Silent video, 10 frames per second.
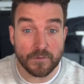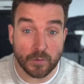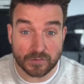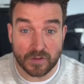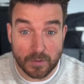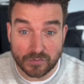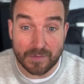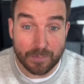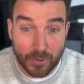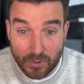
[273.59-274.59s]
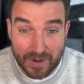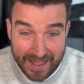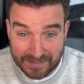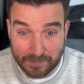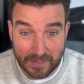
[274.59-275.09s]
focus on the most
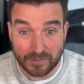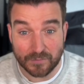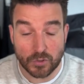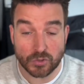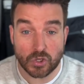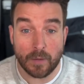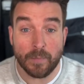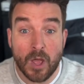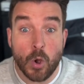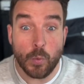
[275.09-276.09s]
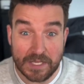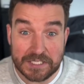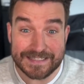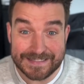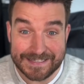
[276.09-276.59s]
important aspect of your job, which is